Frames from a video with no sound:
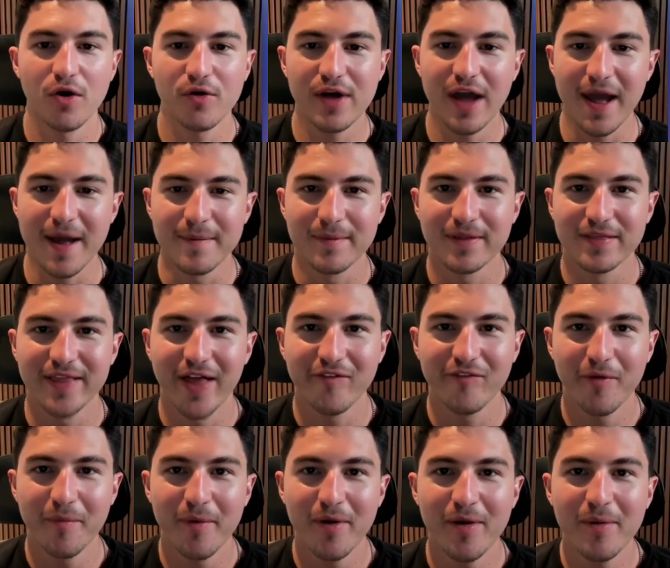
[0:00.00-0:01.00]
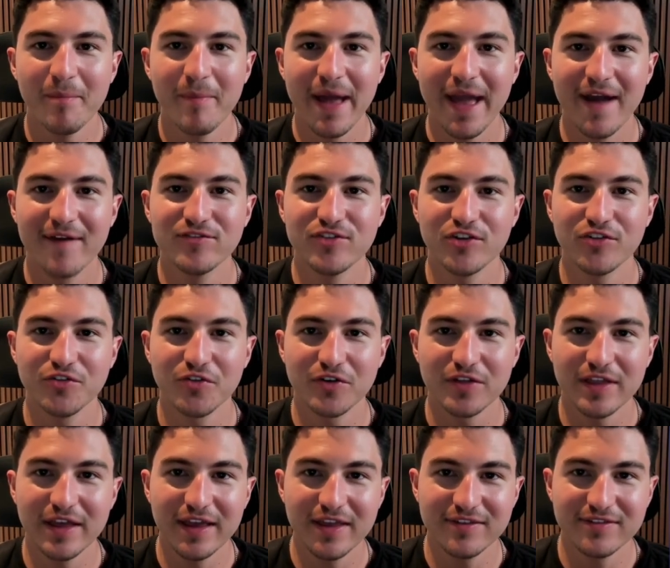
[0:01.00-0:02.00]
Okay, Lovable may have just
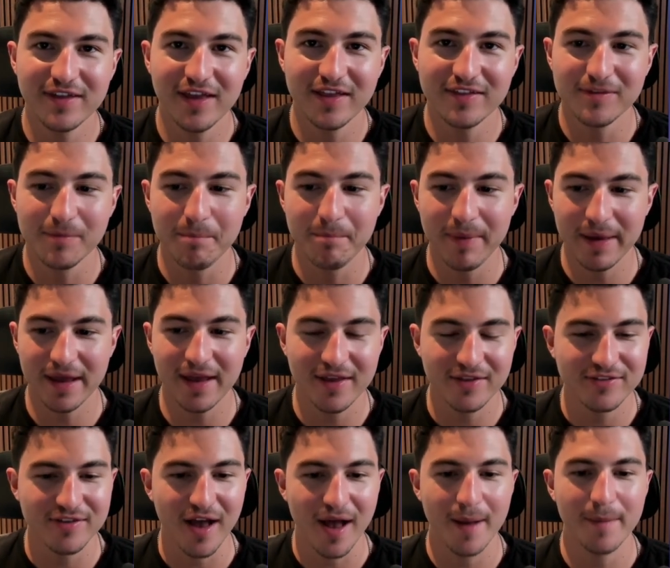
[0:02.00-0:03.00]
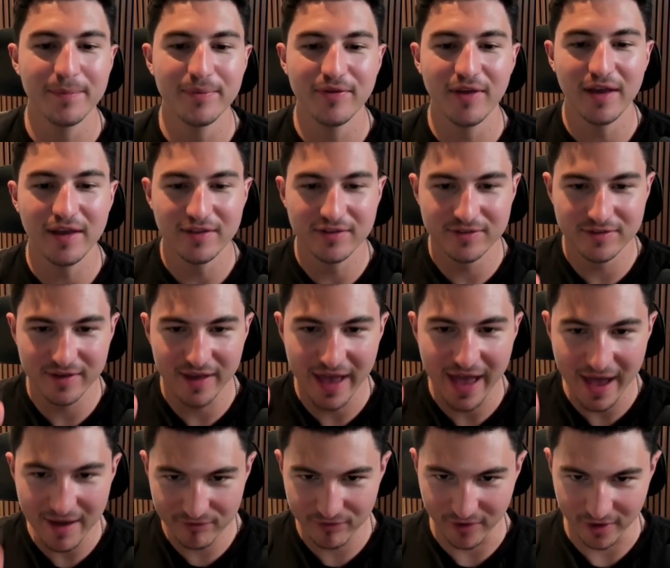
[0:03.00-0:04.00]
released its biggest update
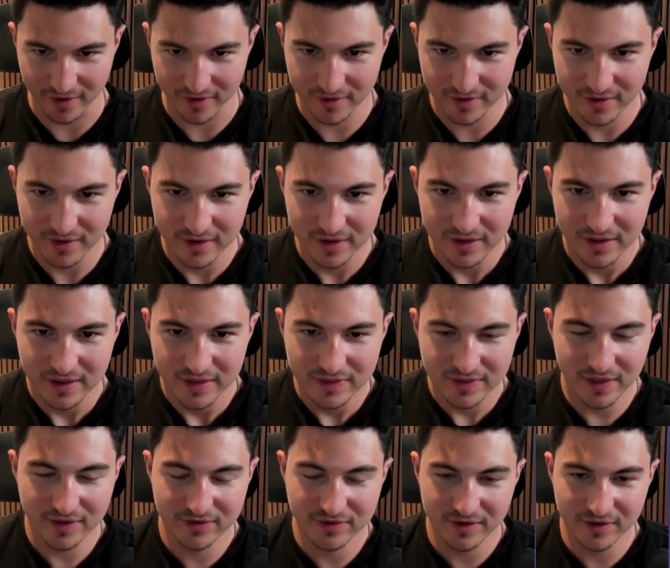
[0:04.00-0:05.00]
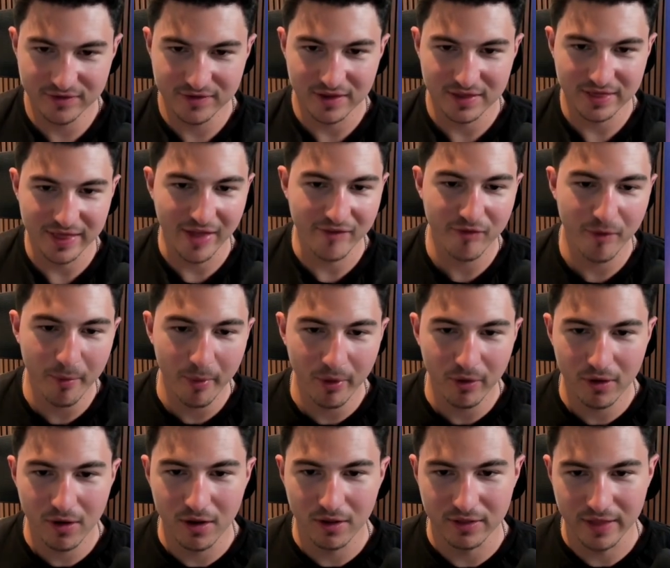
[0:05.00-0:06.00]
ever. This is
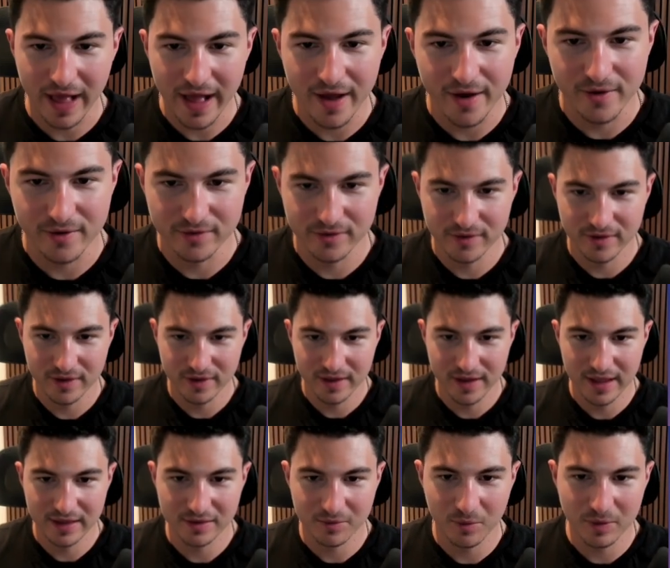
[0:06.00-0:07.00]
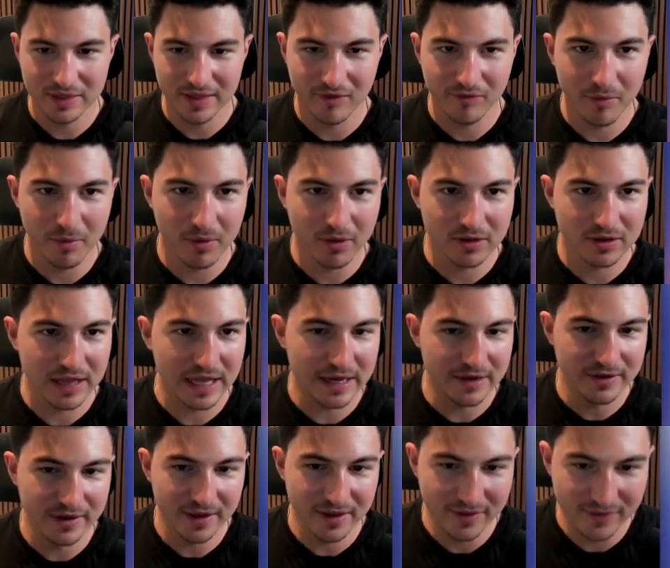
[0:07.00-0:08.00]
Lovable Cloud. And what Lovable
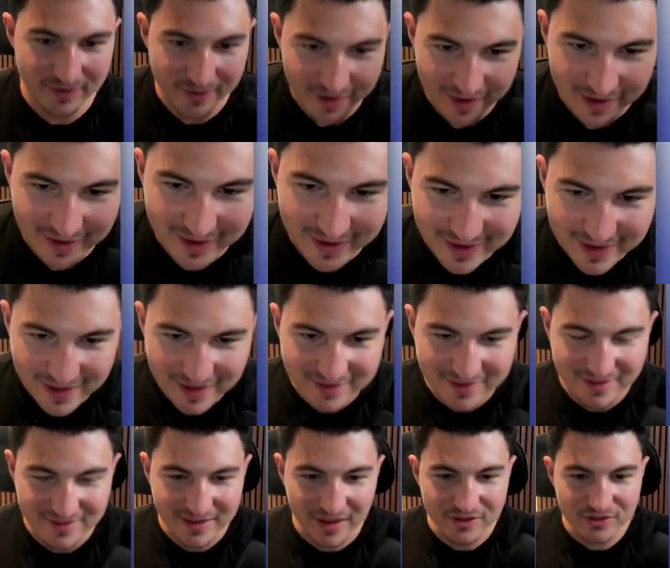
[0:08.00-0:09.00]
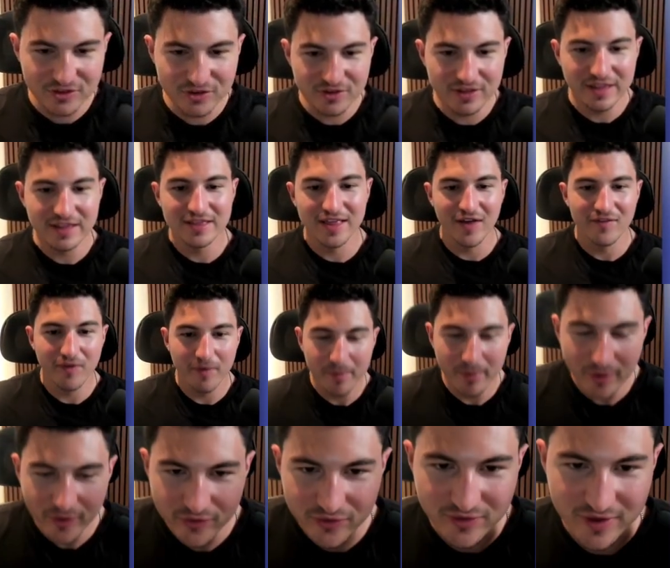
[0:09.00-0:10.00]
Cloud is, is essentially
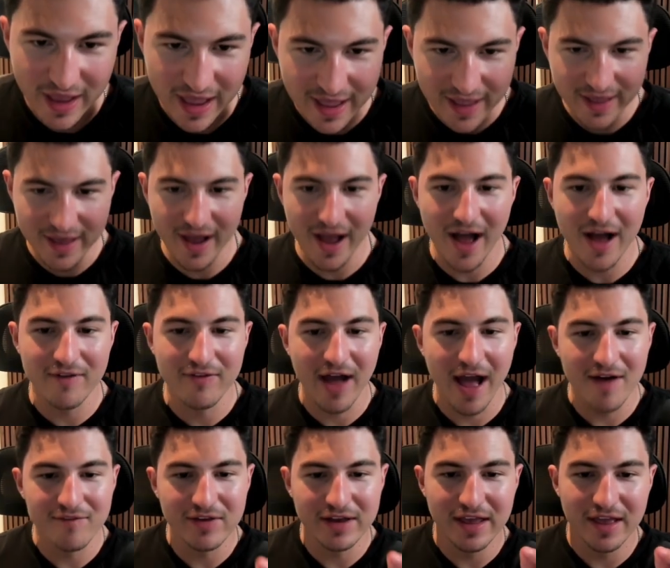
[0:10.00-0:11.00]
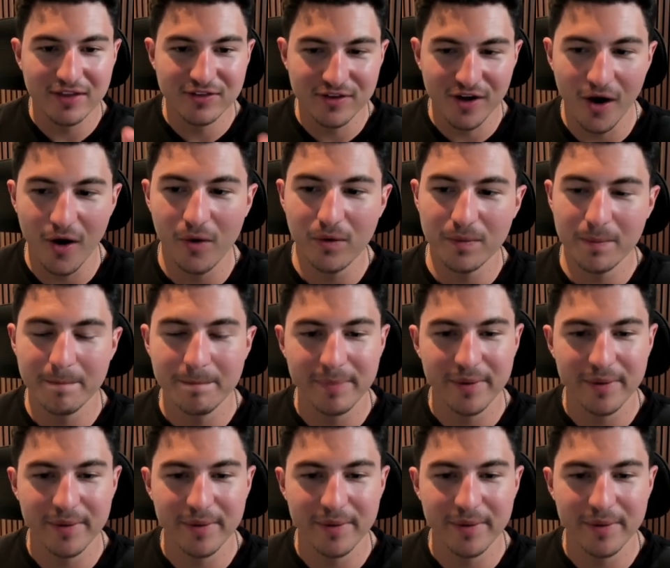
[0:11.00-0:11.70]
Lovable's take of having its own